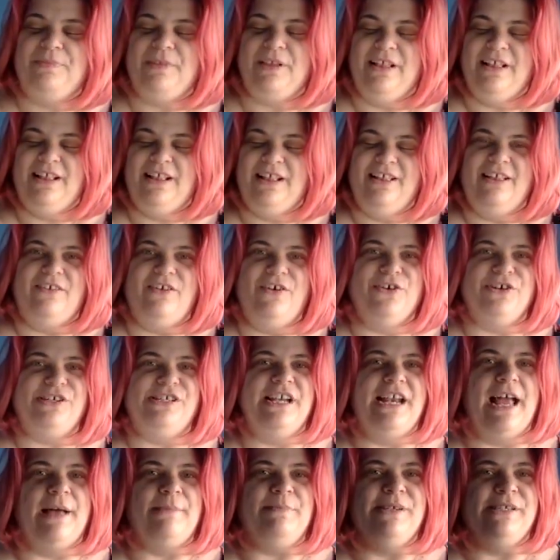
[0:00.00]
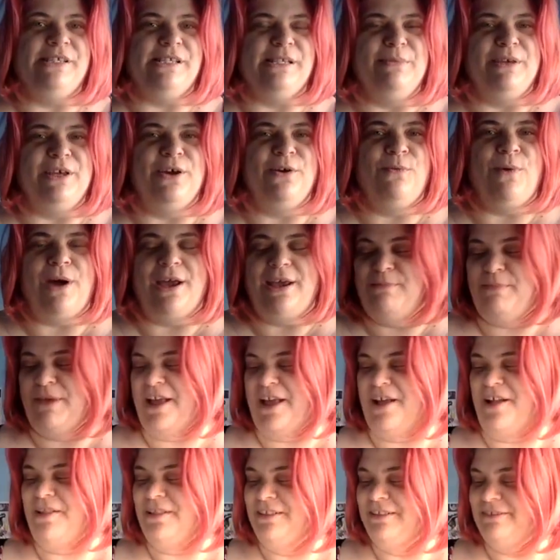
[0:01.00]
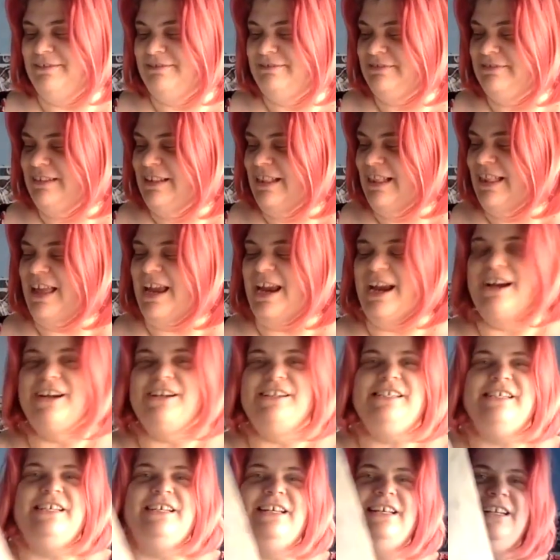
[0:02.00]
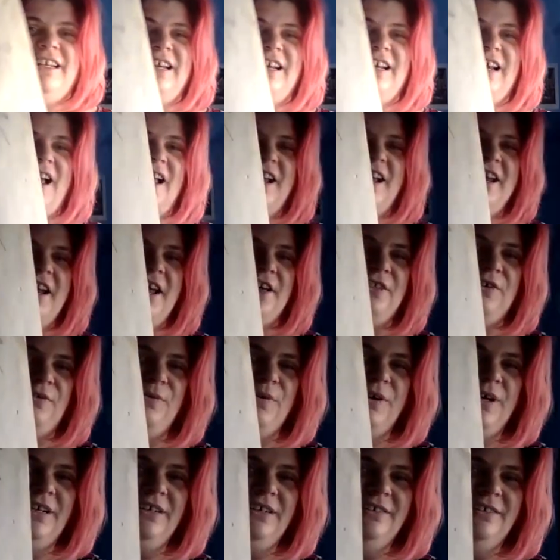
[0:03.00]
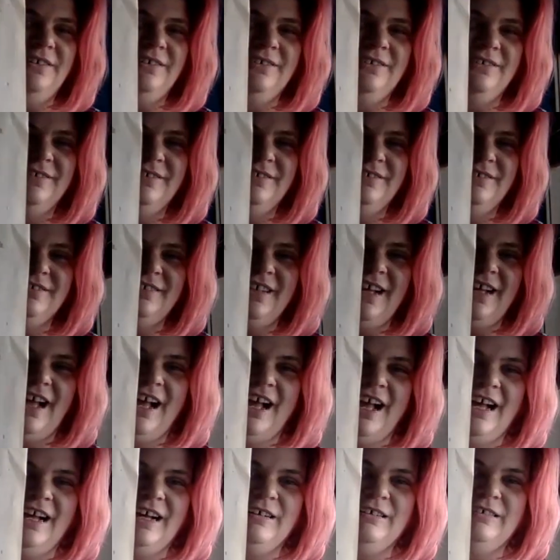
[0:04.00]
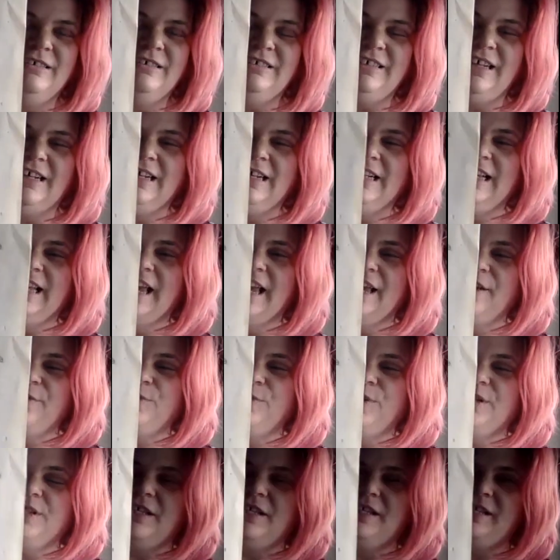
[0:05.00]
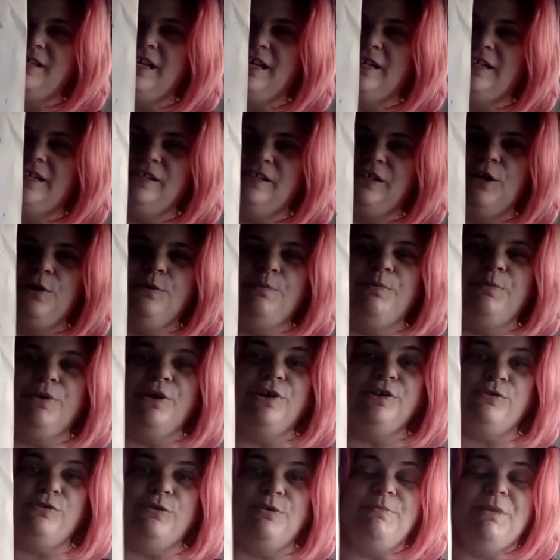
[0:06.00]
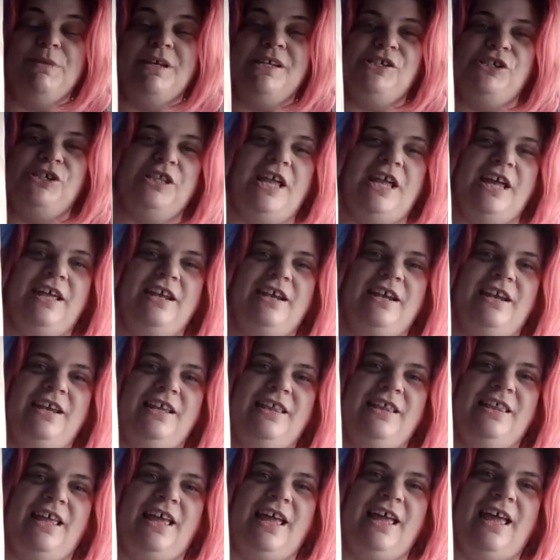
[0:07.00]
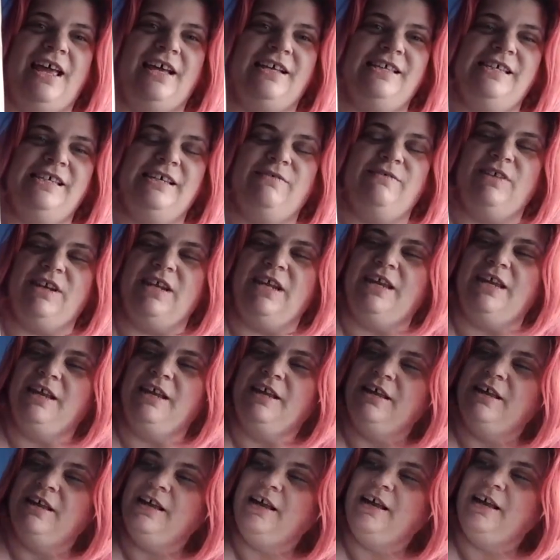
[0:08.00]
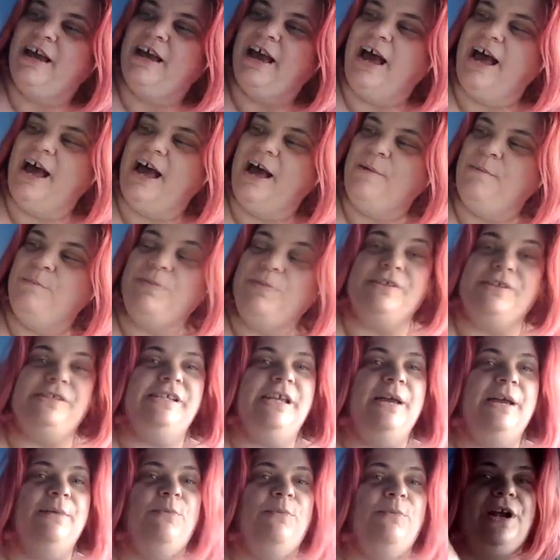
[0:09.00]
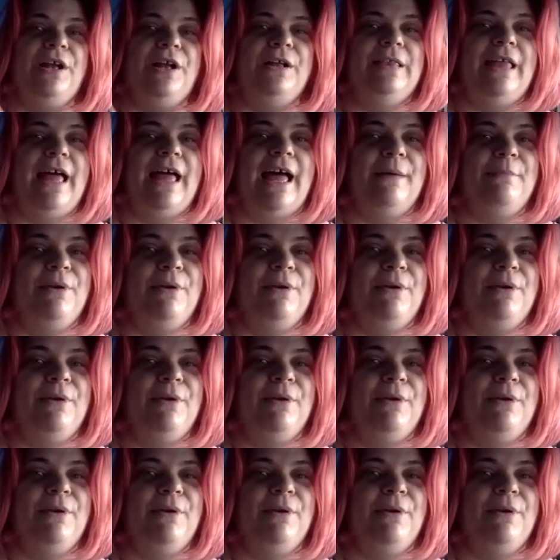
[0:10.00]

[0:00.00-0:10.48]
course, it happens to be a white male. Here's a, another one, uh, again with a telescope, because we mentioned that in the activity um, this time wearing a lab coat.